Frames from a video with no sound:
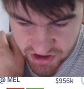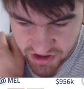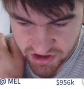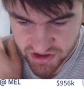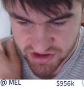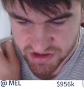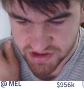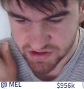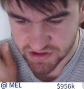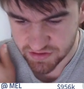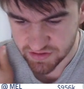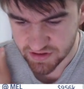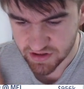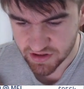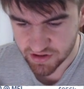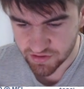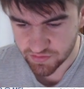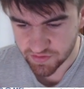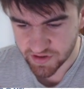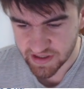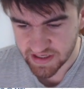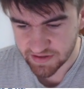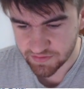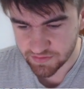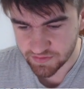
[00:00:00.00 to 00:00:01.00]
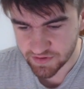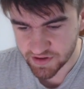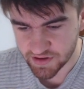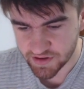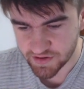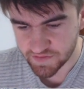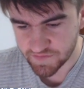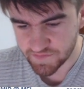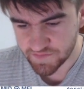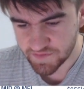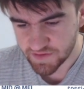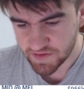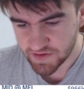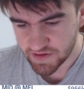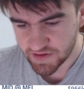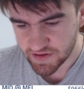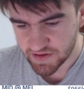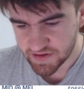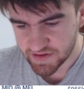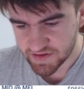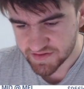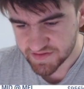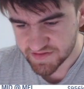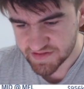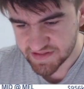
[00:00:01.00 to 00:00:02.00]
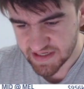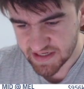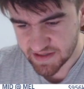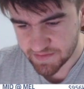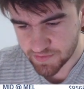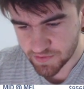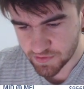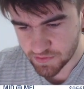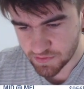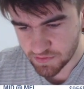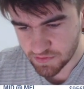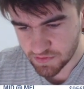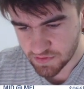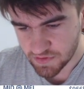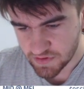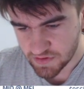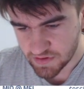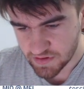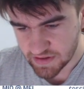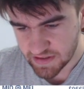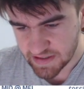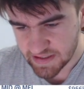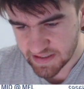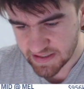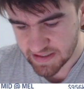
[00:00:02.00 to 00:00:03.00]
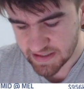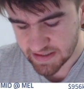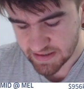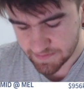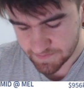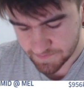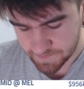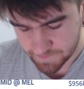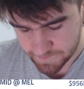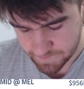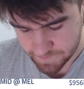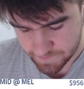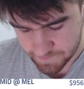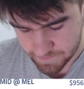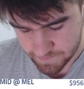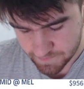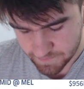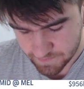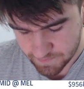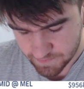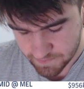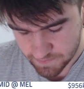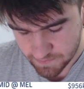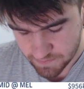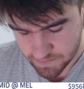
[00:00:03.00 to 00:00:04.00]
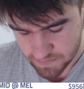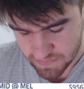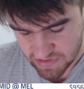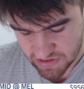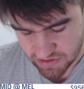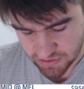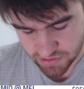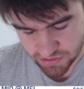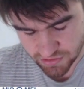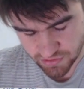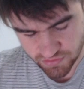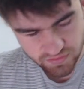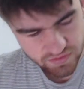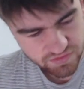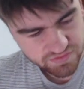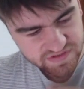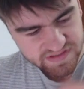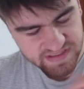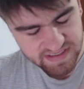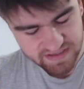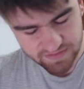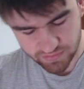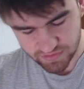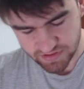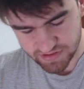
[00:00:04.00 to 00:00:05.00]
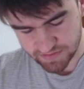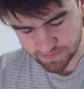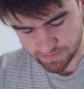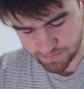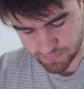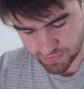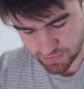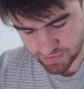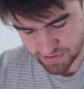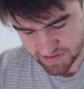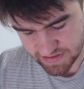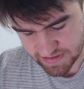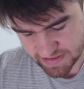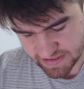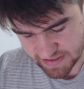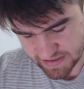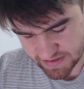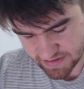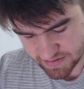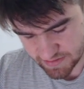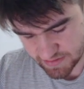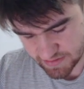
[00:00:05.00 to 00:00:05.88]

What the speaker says: So I got to get rid of Zeeble. Connor Rosé wasn't put in there.